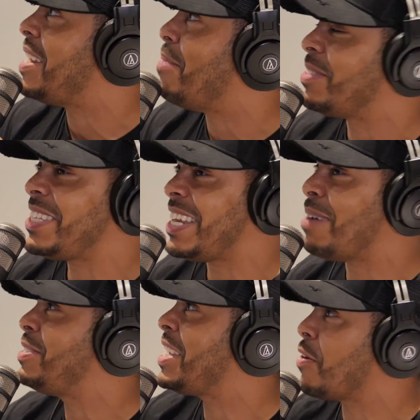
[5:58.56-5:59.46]
them, seeing
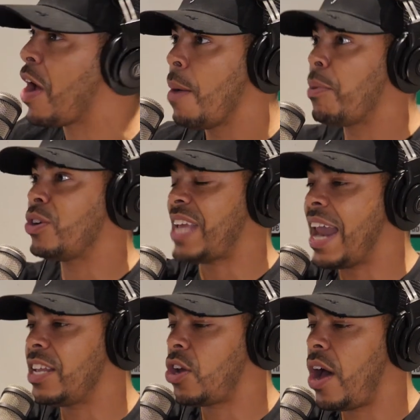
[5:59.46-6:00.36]
them zinging around. Because
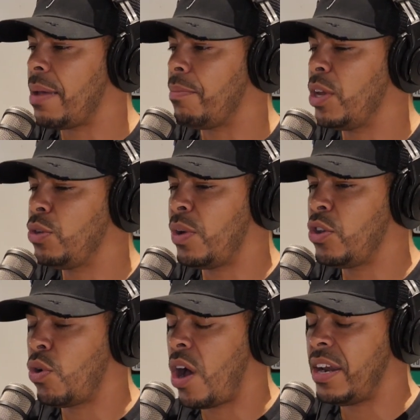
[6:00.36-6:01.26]
at the time, when
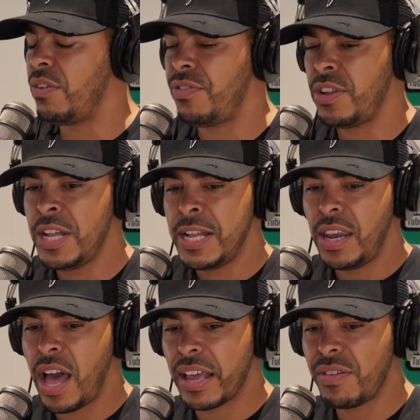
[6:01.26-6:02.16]
you're kind of
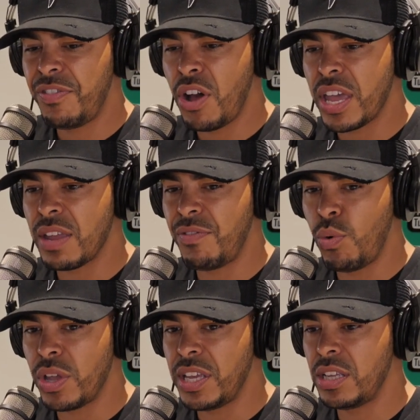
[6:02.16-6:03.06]
like 13,
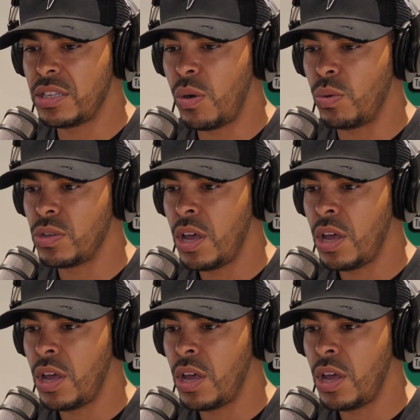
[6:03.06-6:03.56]
14 years old,